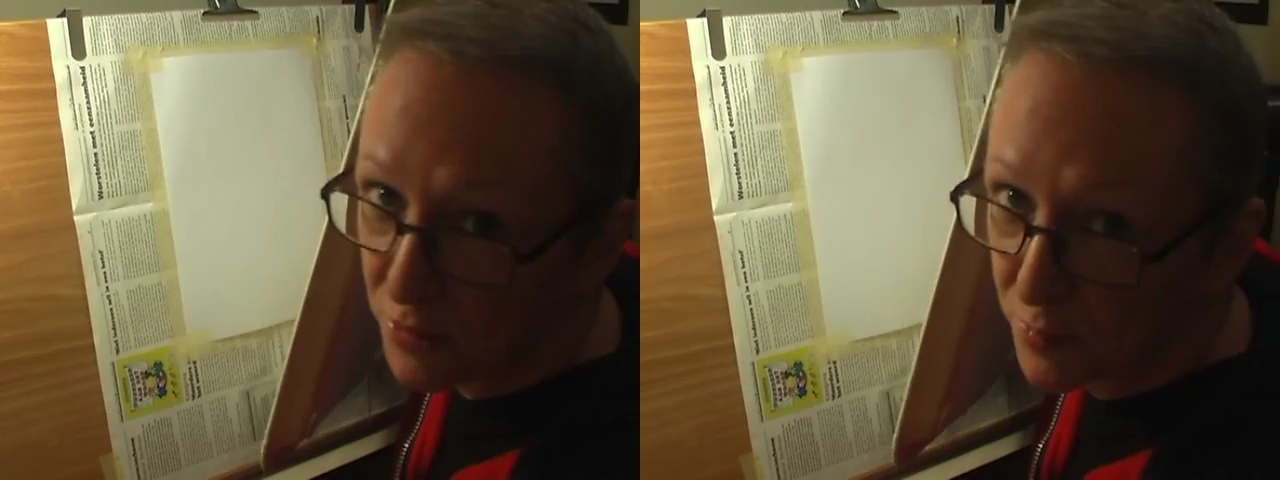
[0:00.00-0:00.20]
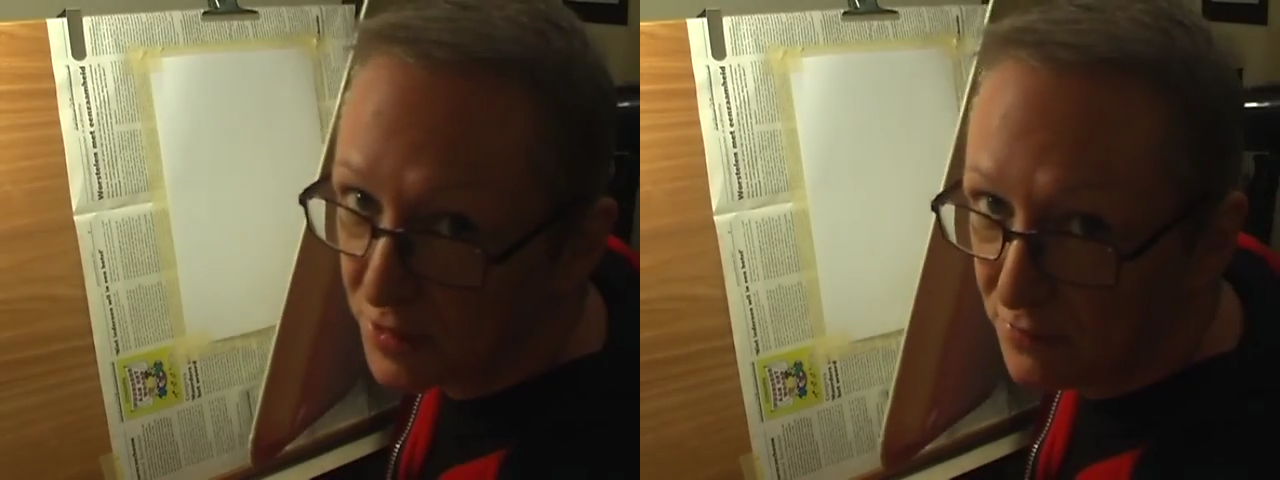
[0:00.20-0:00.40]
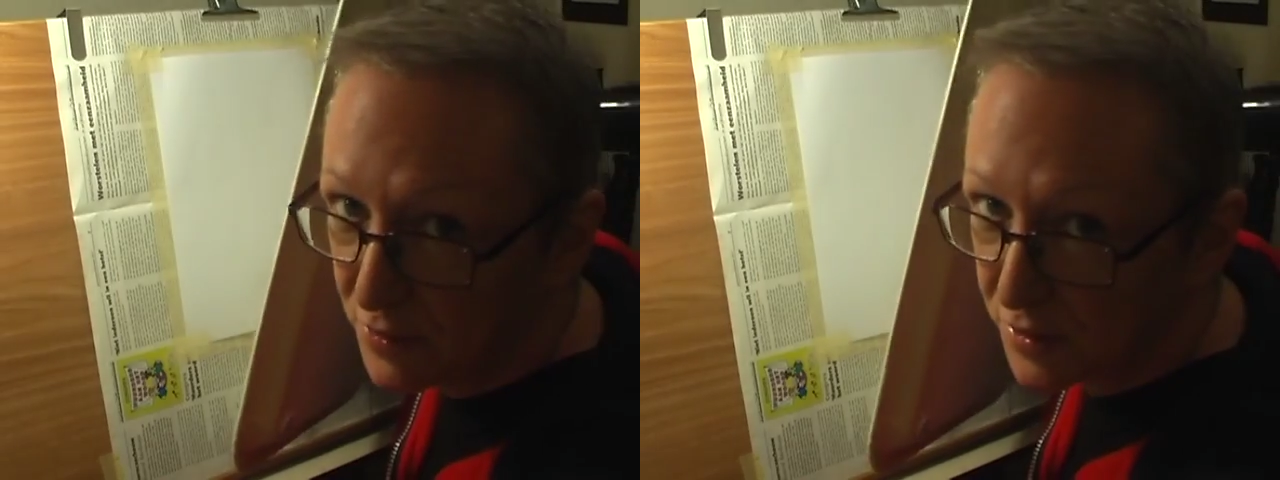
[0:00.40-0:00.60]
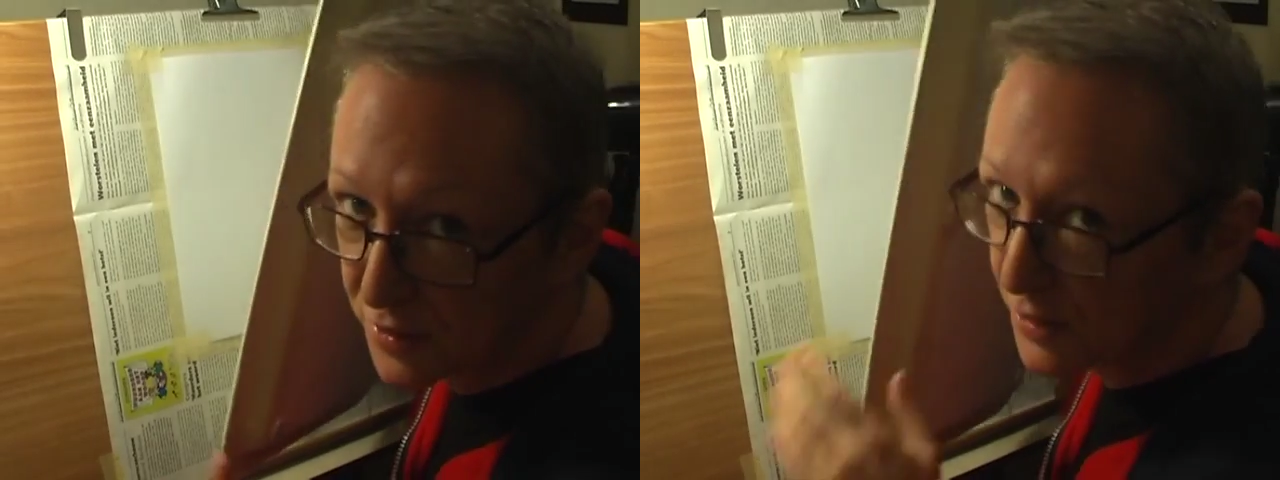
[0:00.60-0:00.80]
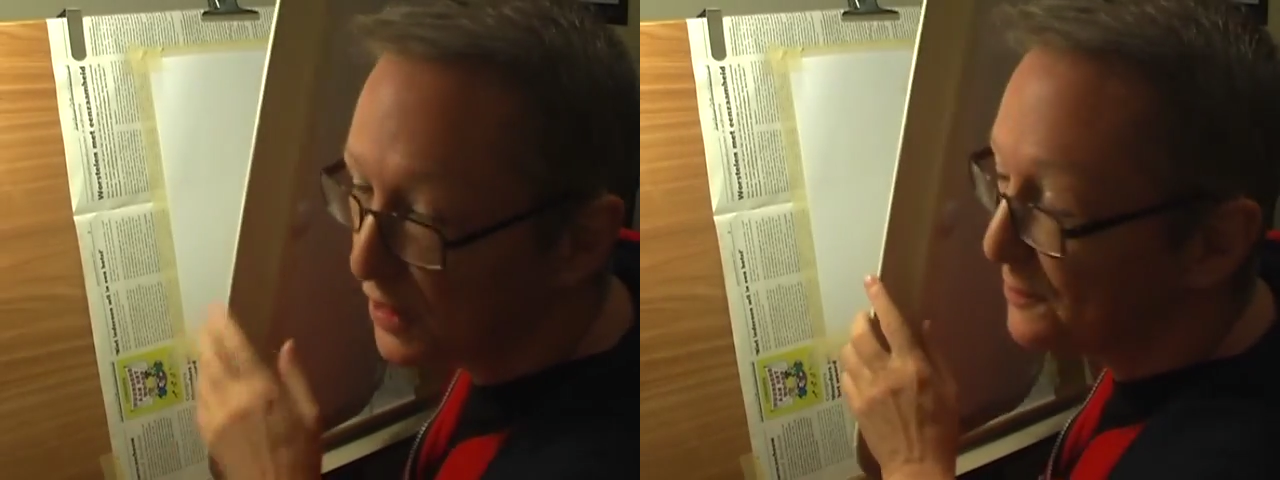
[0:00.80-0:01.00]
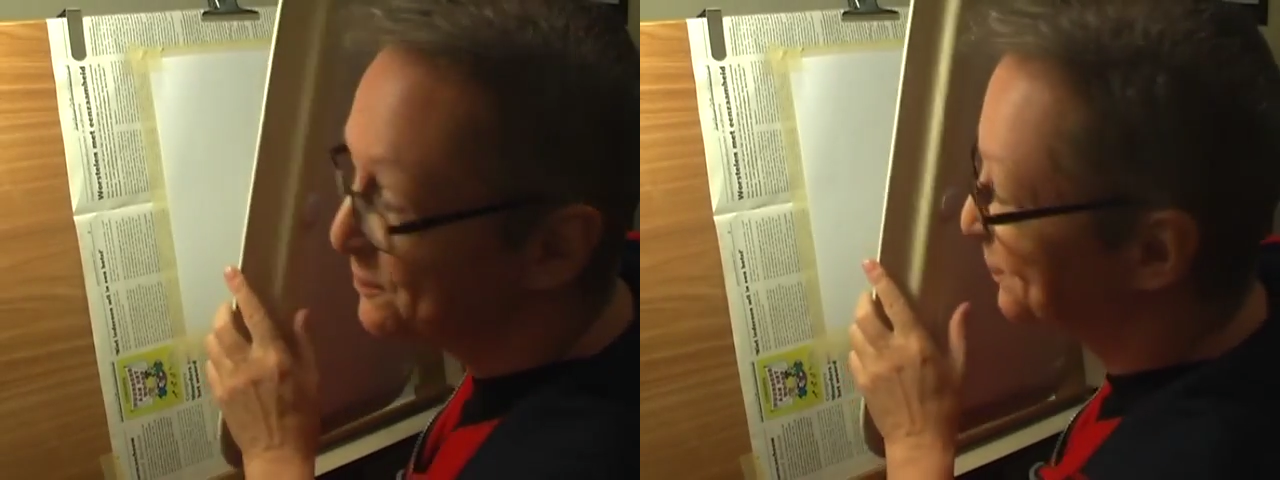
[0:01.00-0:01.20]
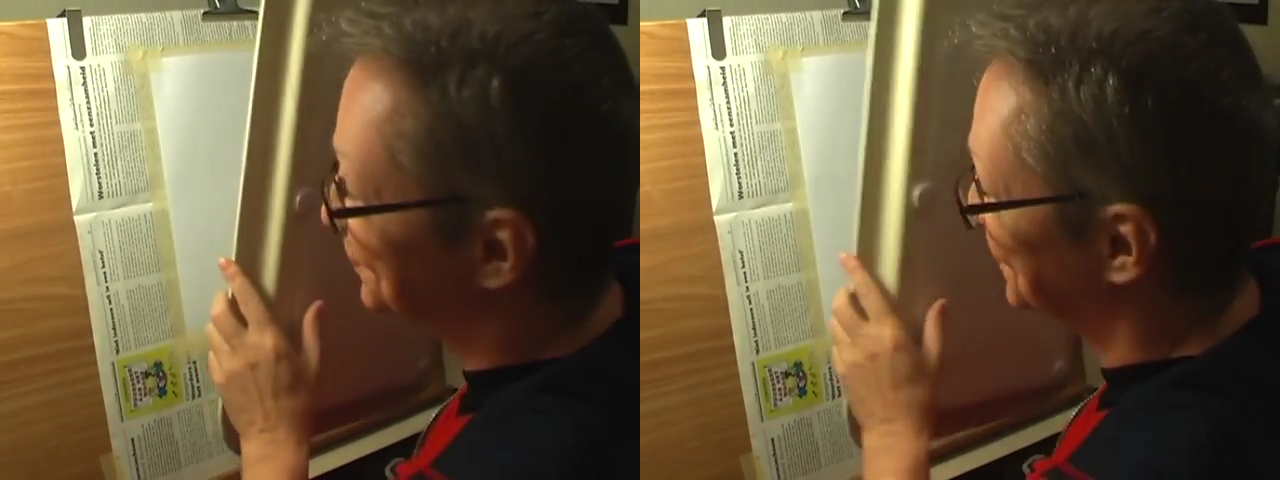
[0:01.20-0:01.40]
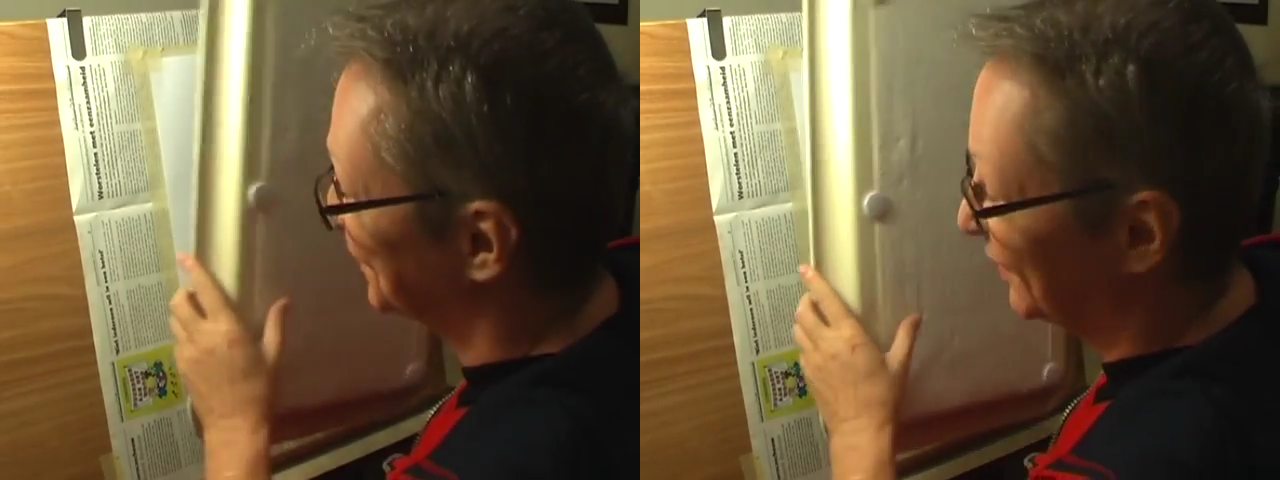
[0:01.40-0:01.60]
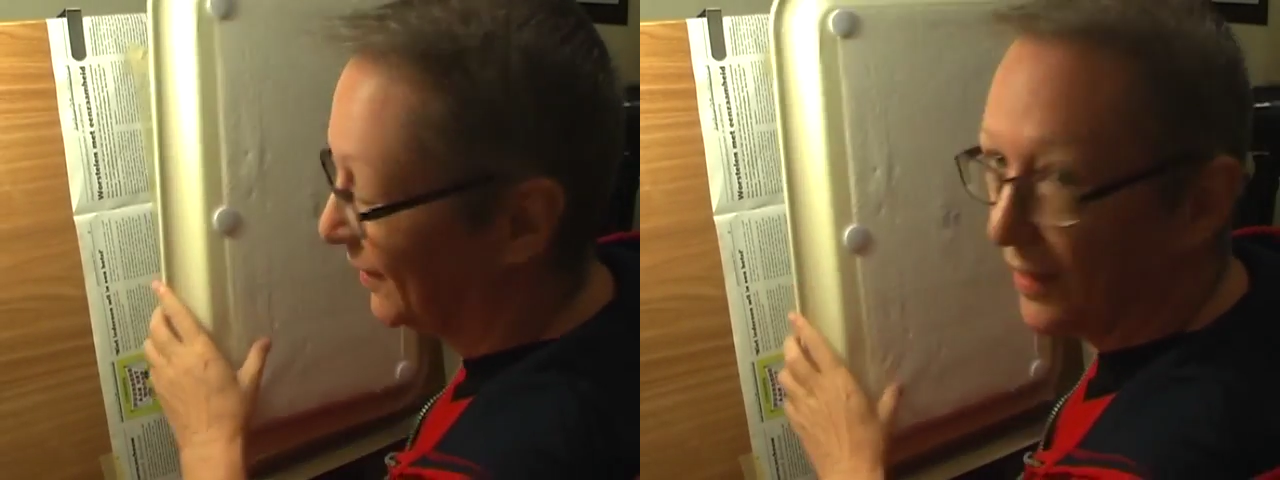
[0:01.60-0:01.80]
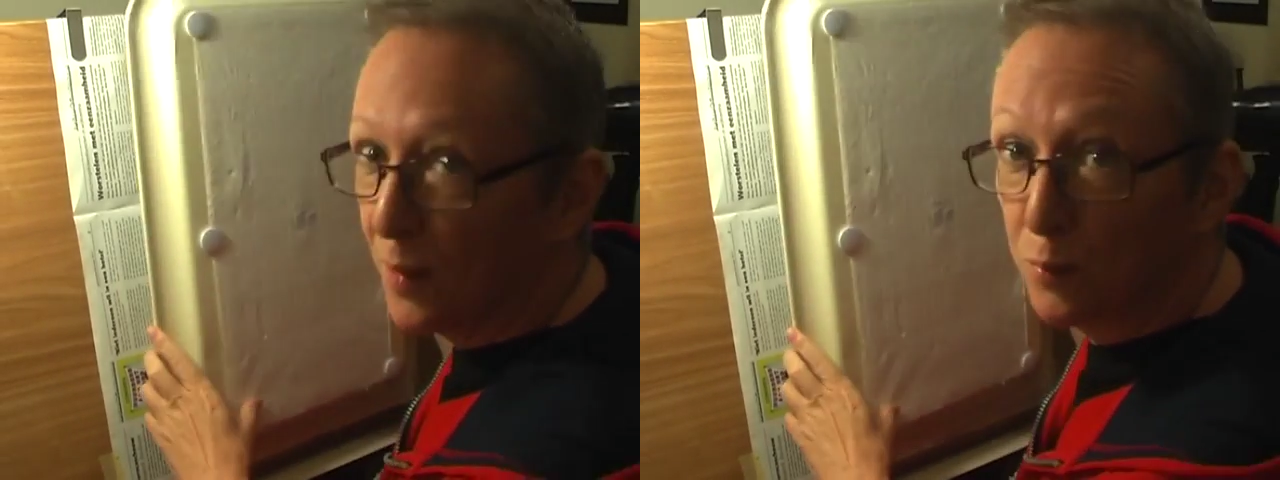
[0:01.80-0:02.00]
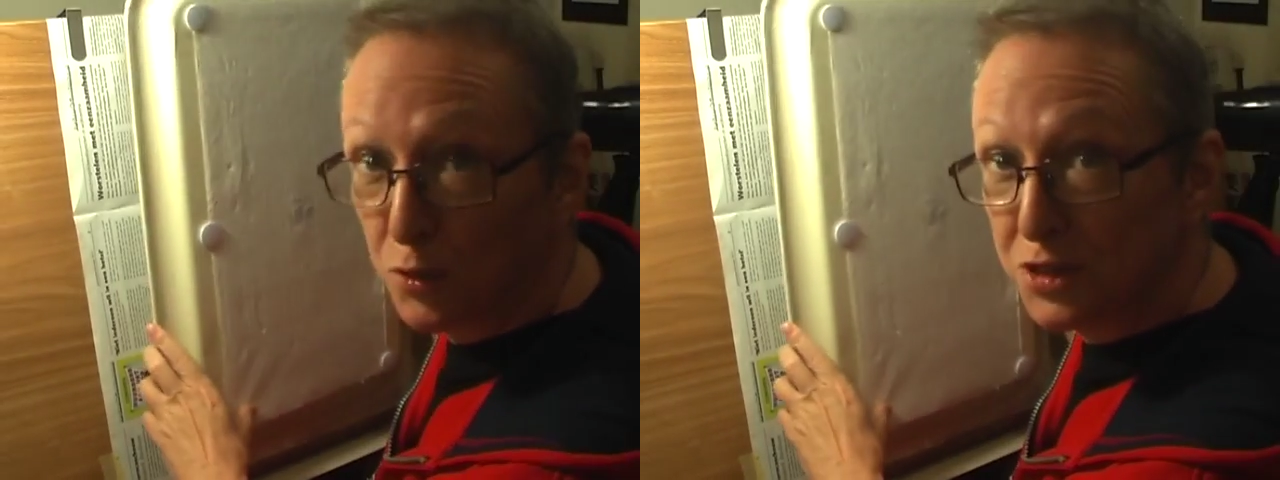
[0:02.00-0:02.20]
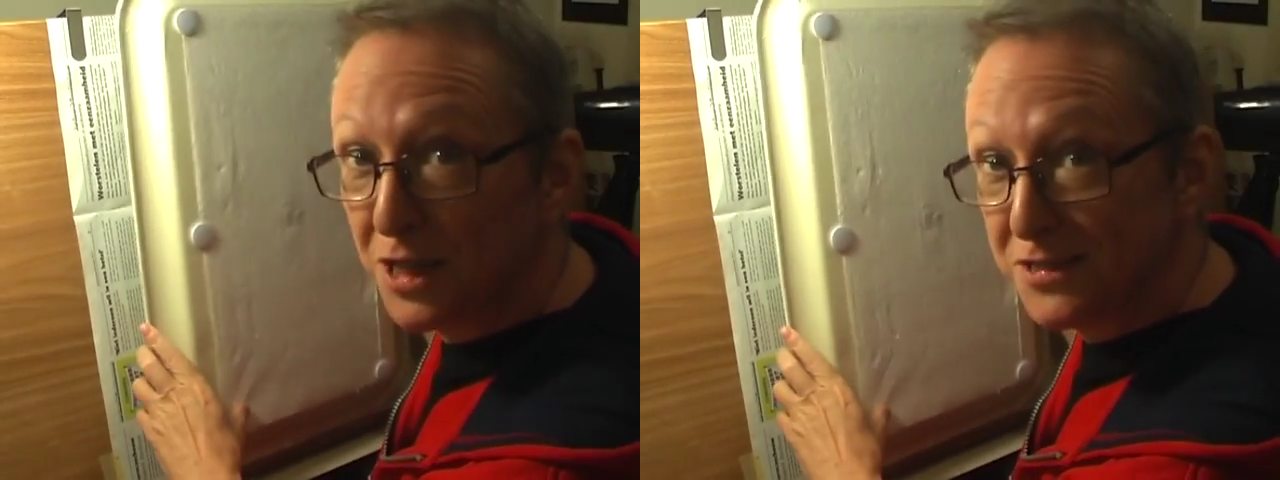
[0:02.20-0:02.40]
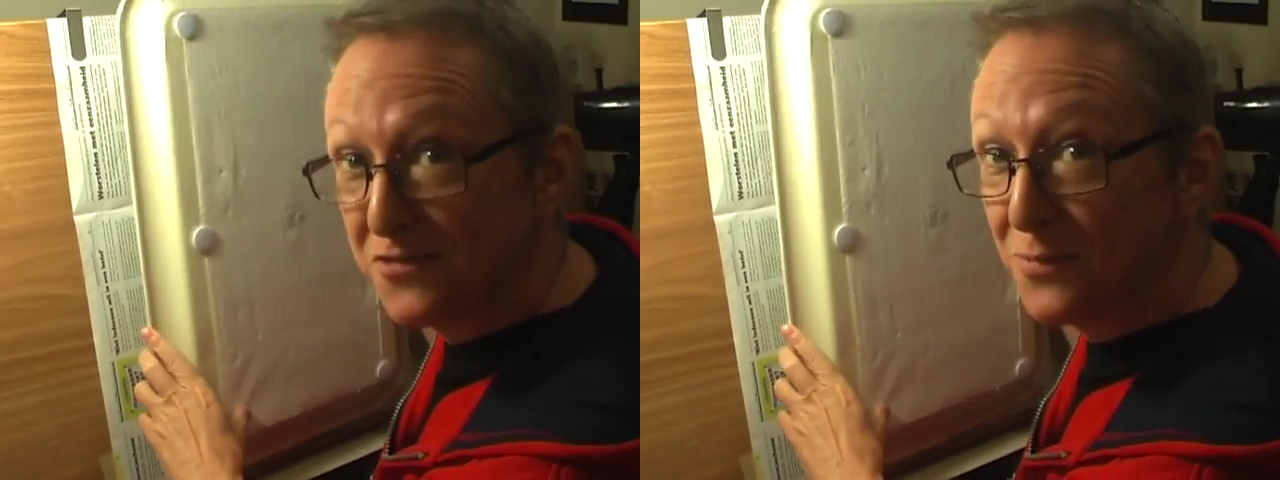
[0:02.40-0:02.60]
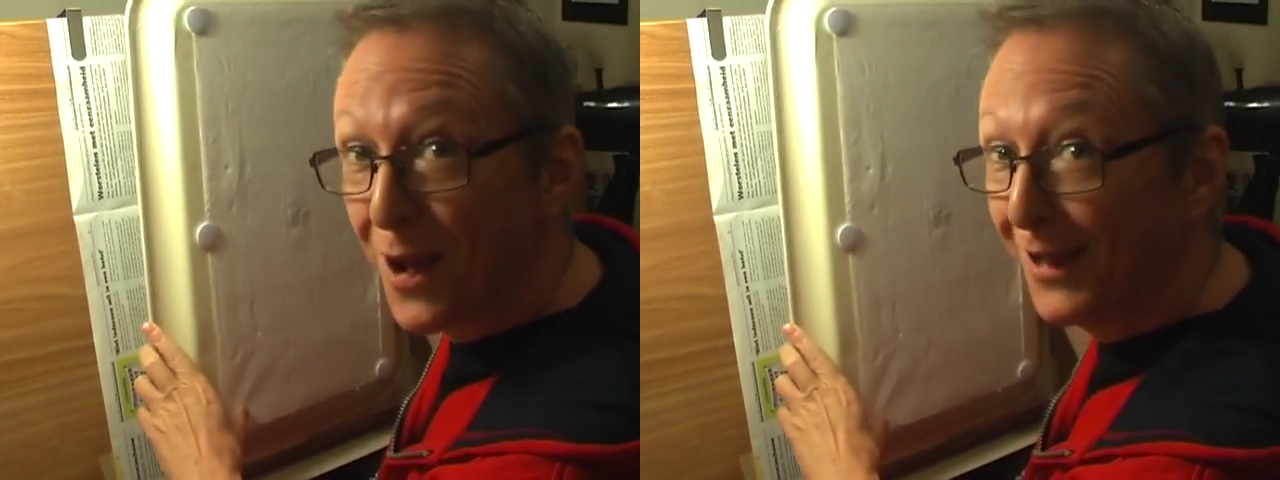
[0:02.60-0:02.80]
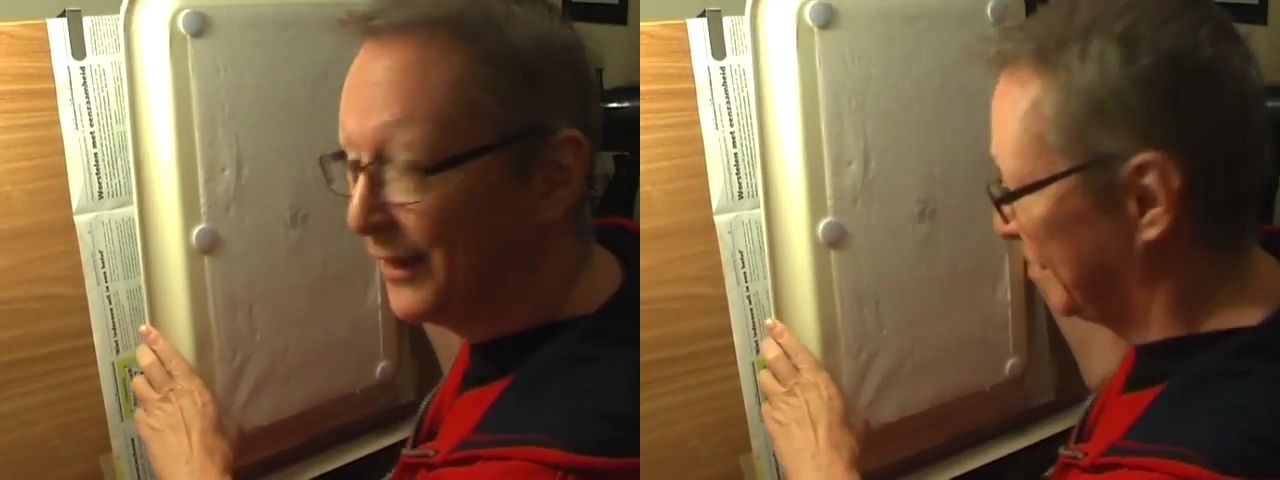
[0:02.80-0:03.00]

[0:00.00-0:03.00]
previous um, project of mine.